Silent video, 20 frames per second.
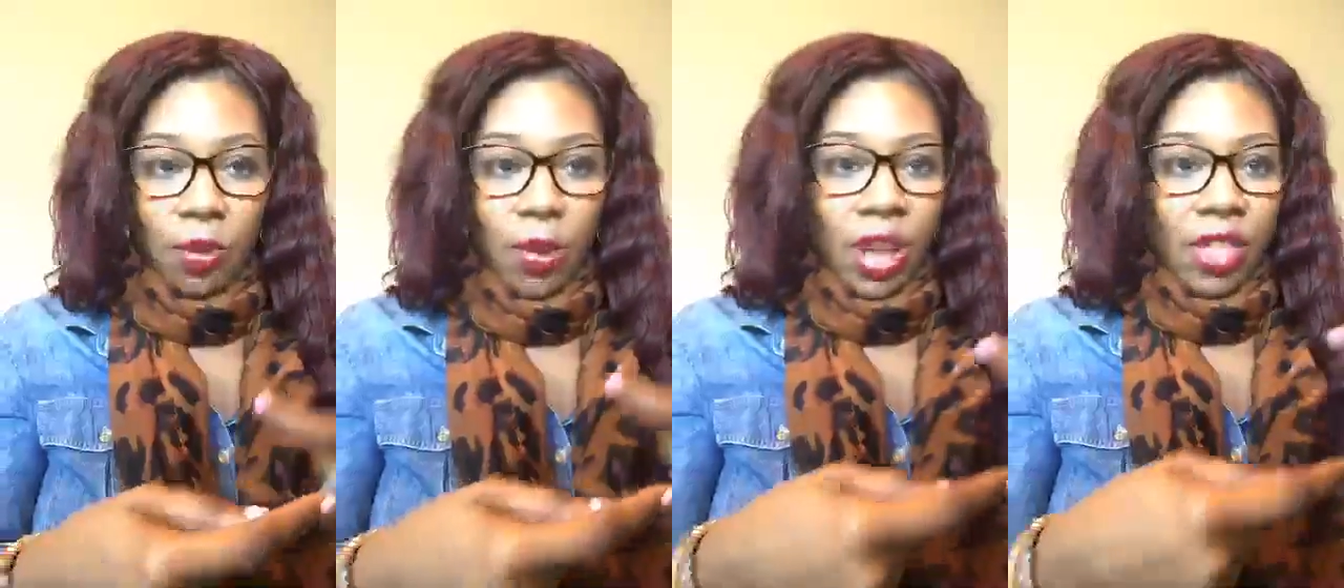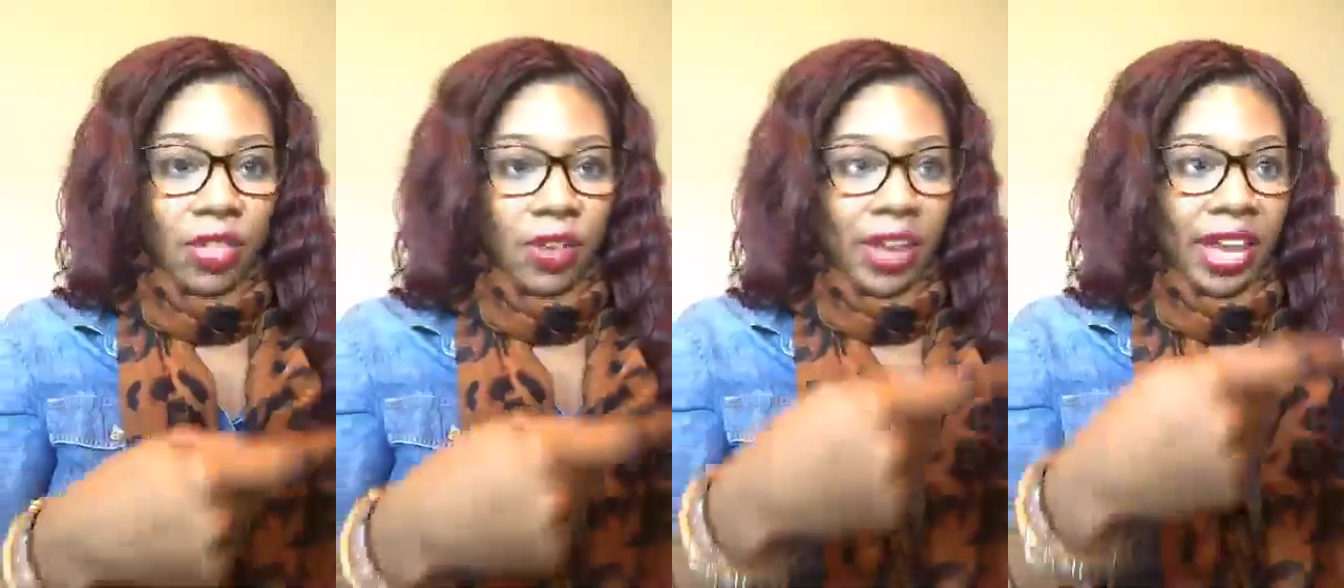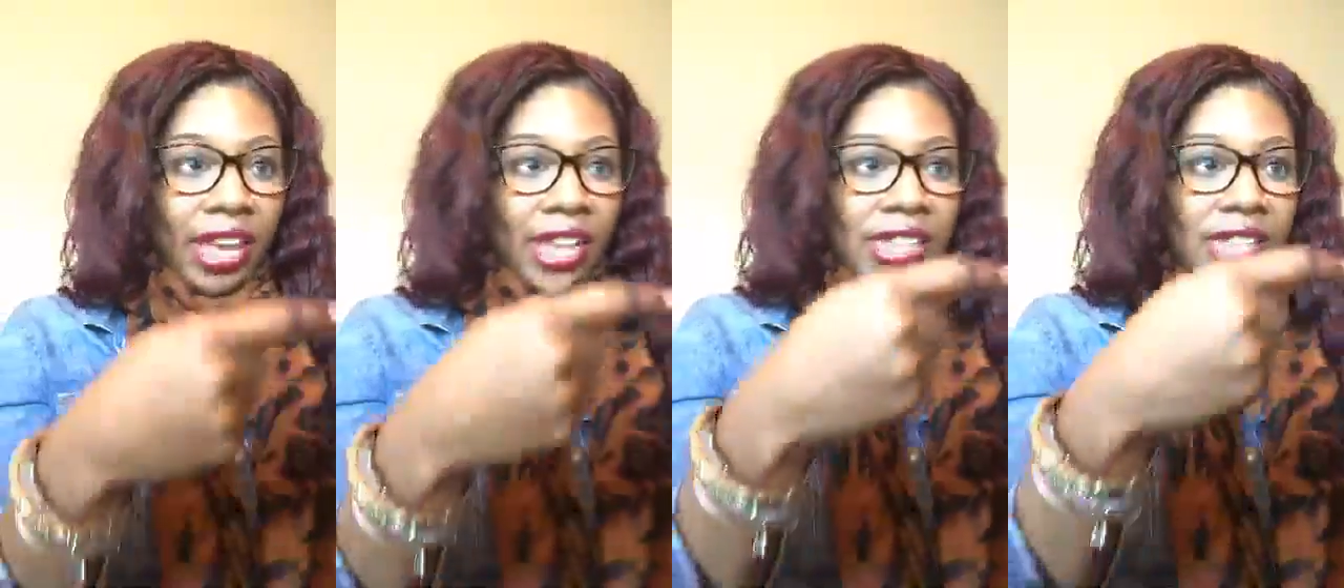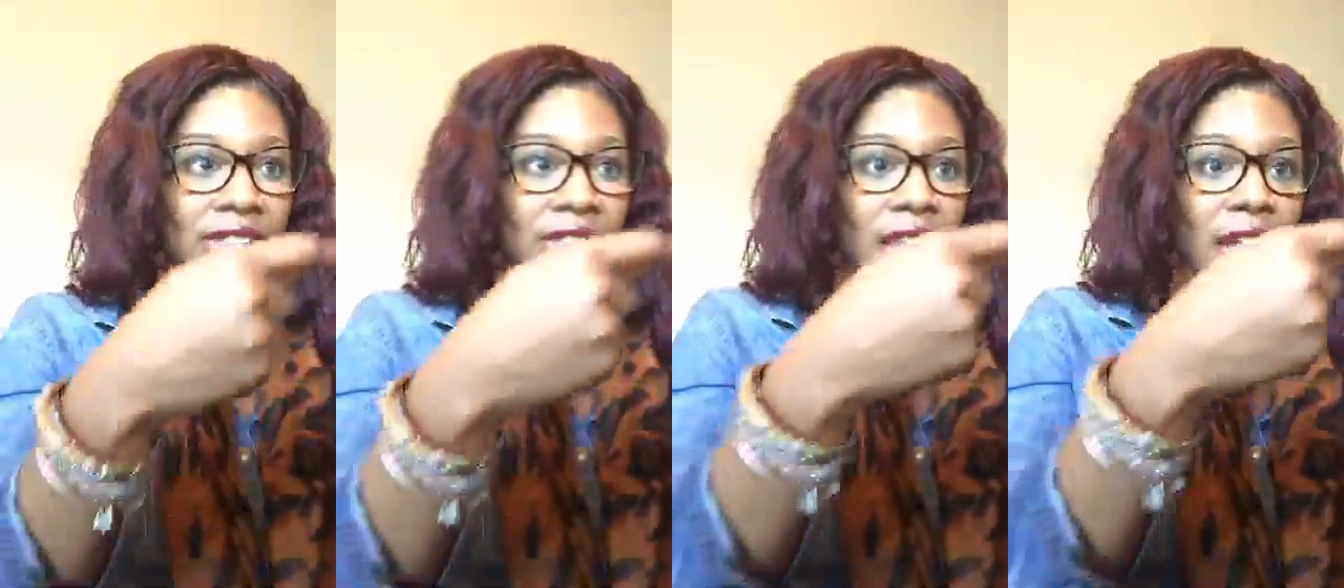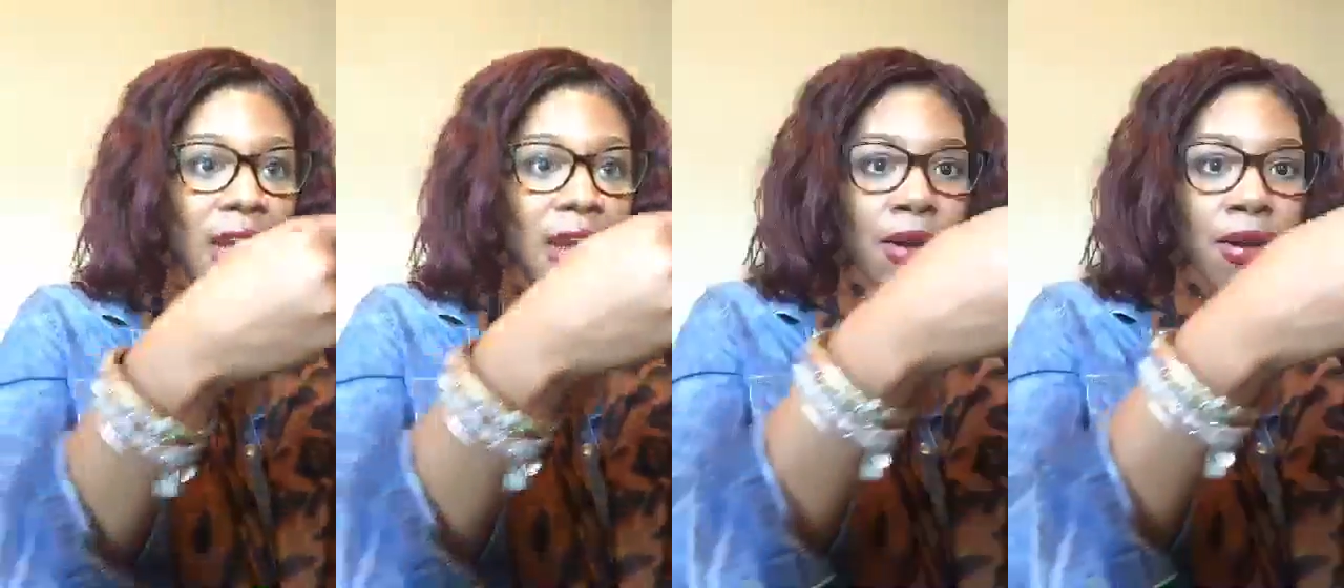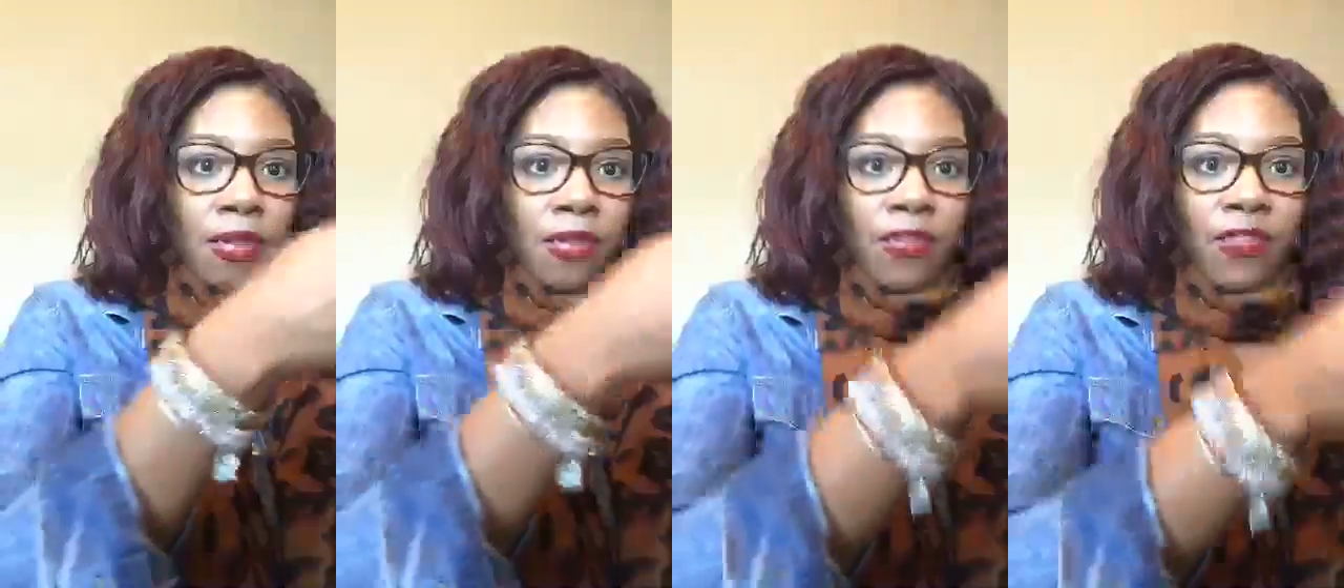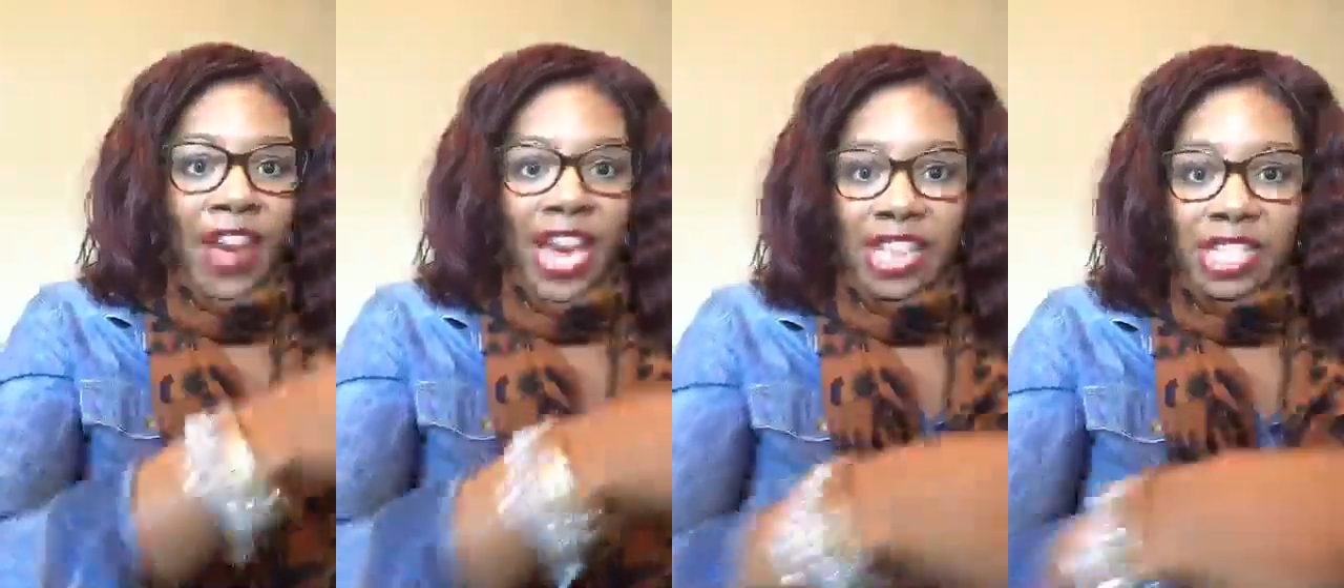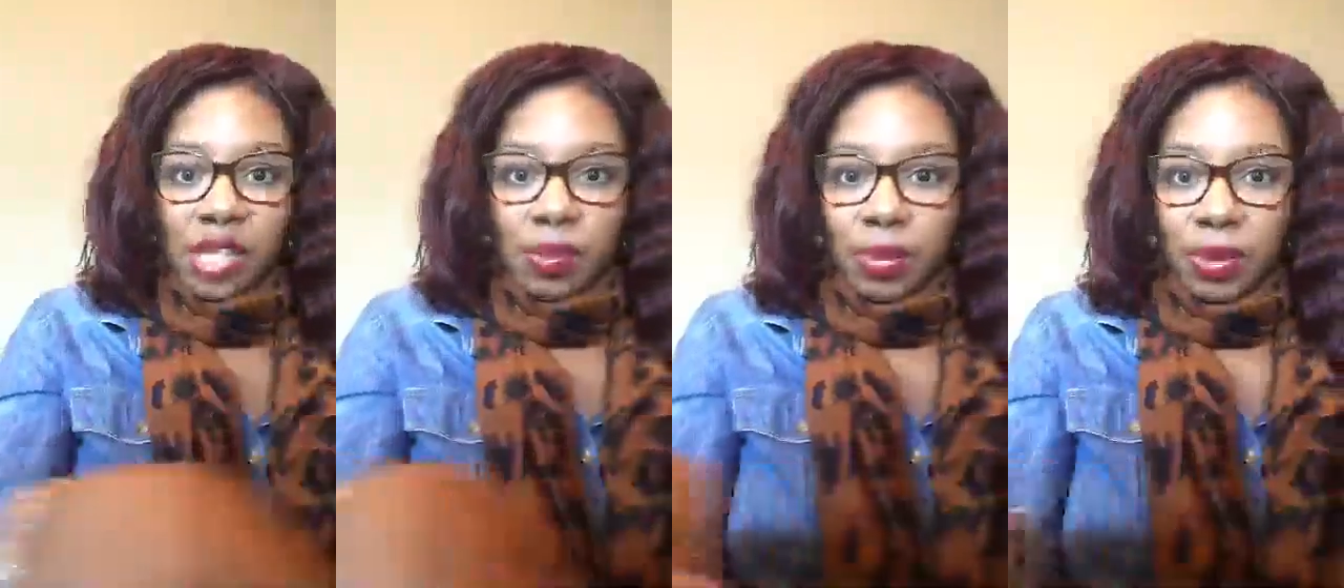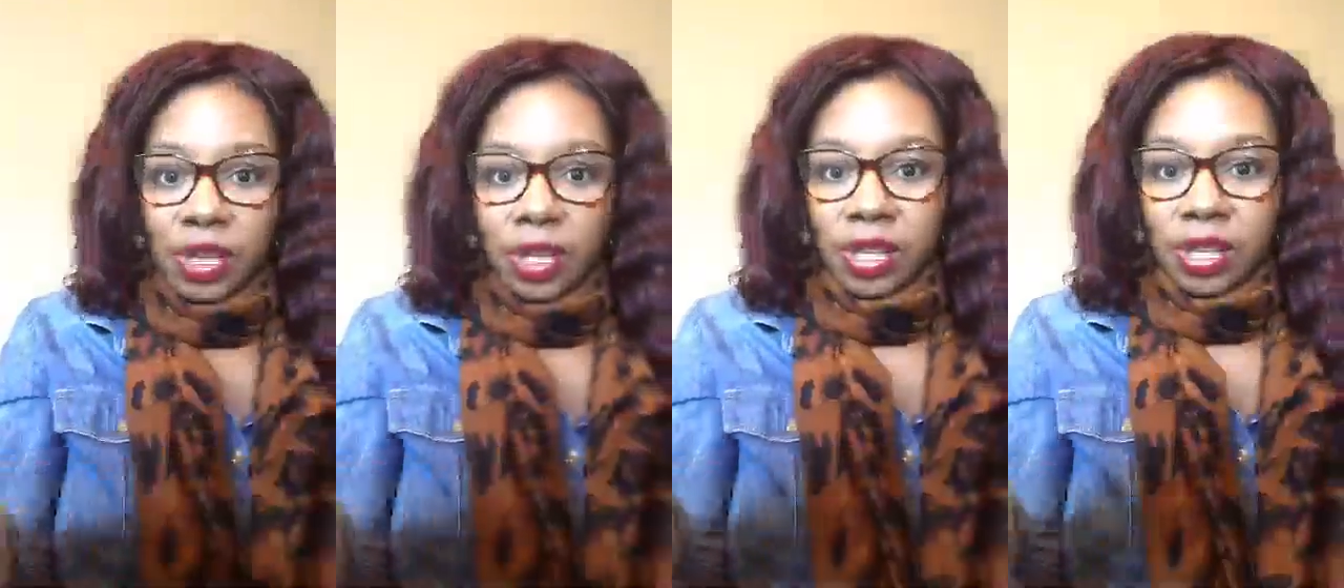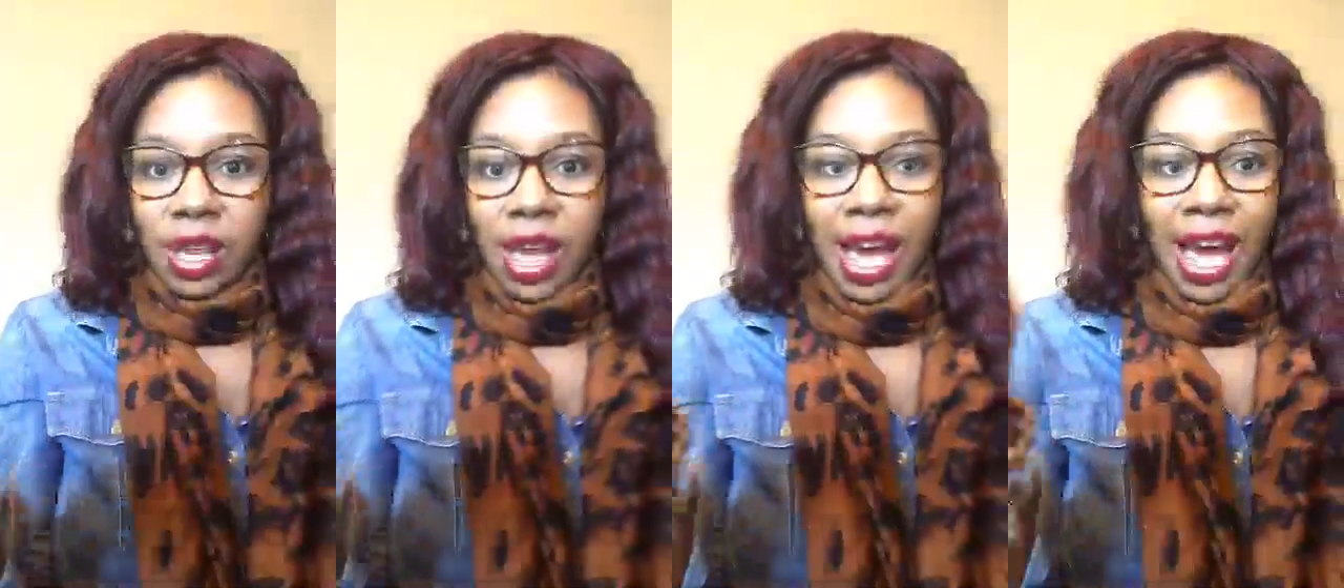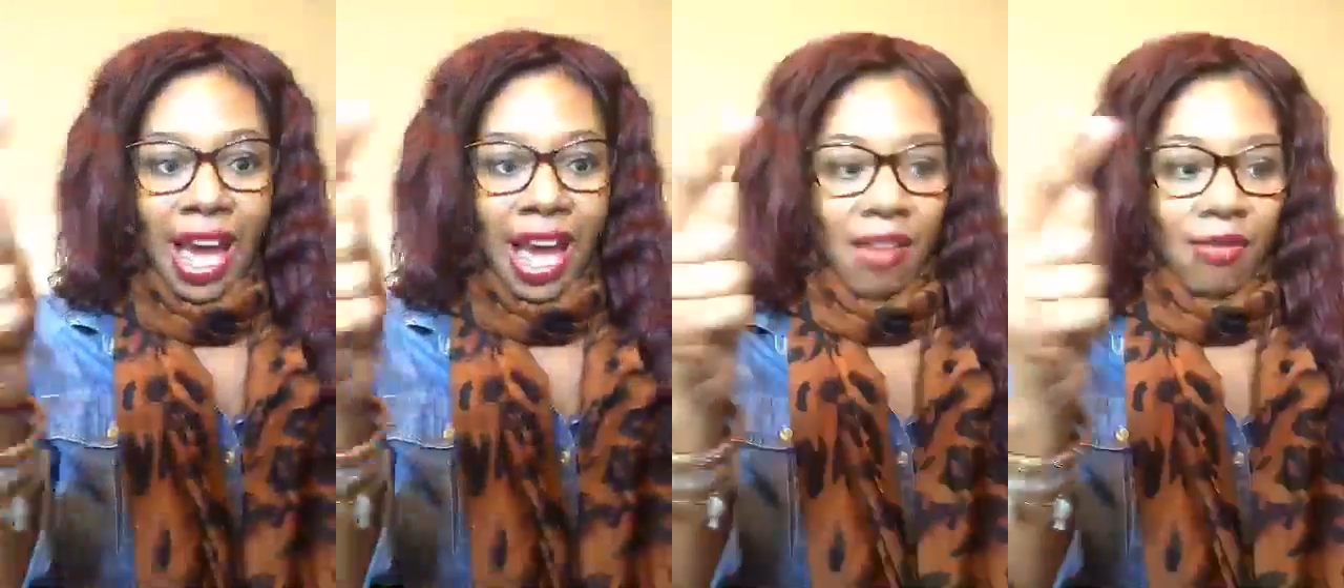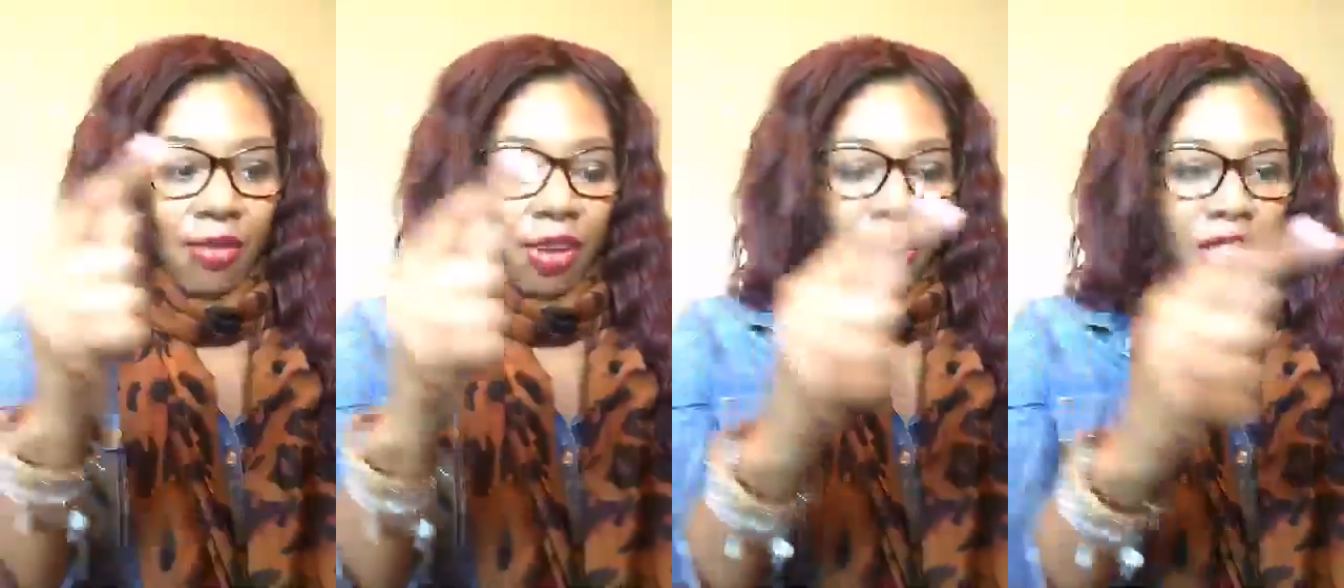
Whether it's Facebook Live,